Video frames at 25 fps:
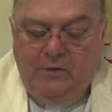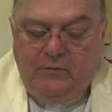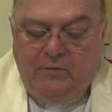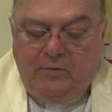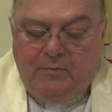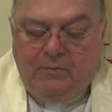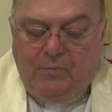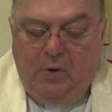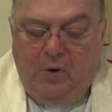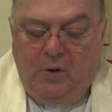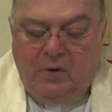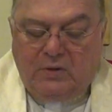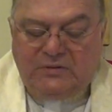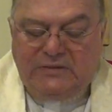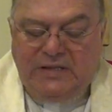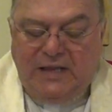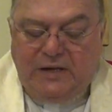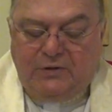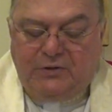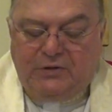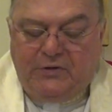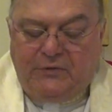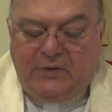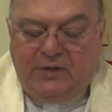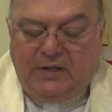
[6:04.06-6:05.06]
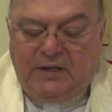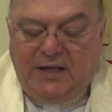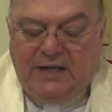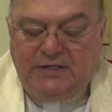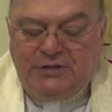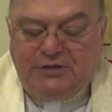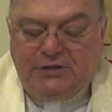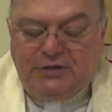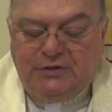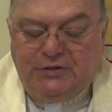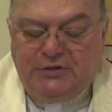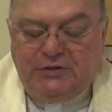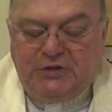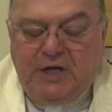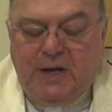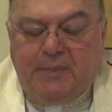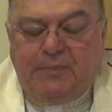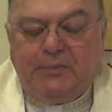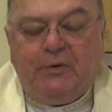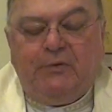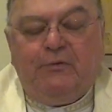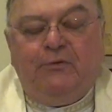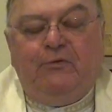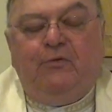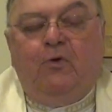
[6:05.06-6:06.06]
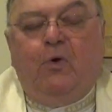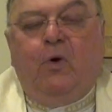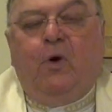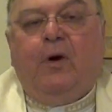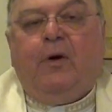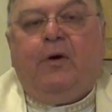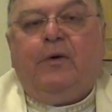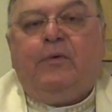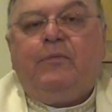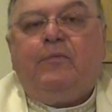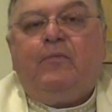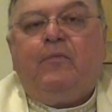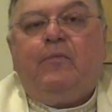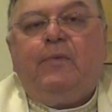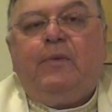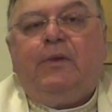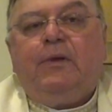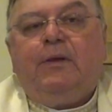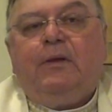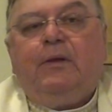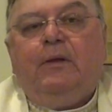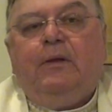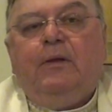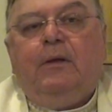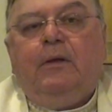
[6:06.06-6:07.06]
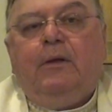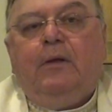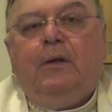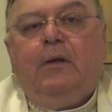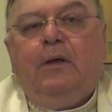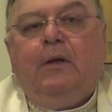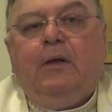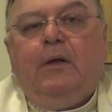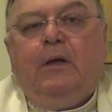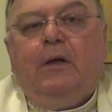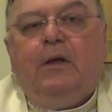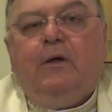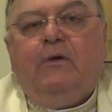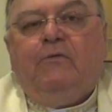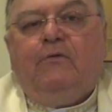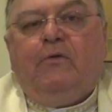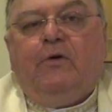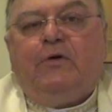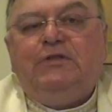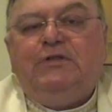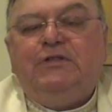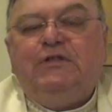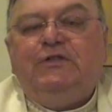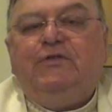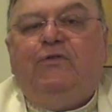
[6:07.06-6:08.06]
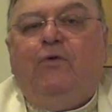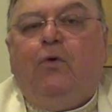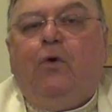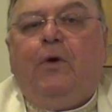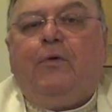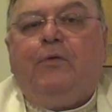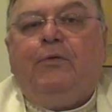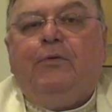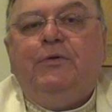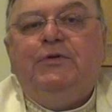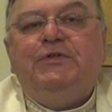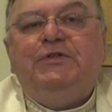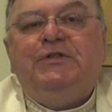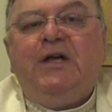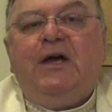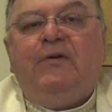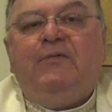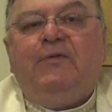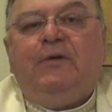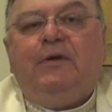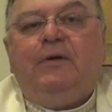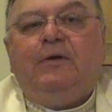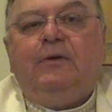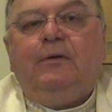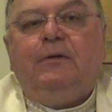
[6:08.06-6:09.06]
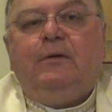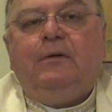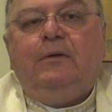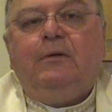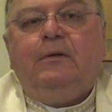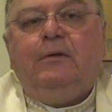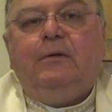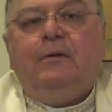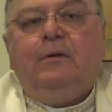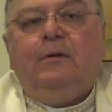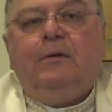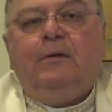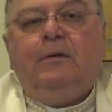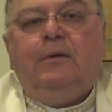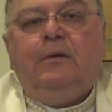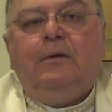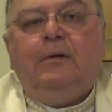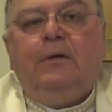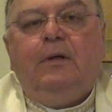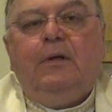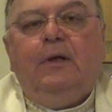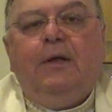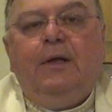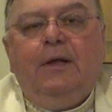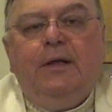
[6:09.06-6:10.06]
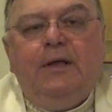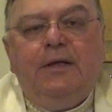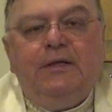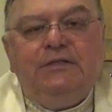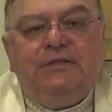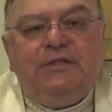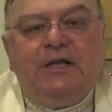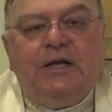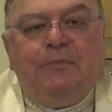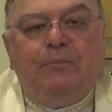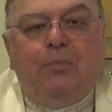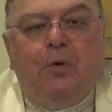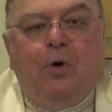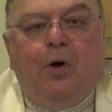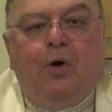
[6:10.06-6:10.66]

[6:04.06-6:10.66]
From Paul's letter to the Galatians, chapter 4, verses 4 through 7, St.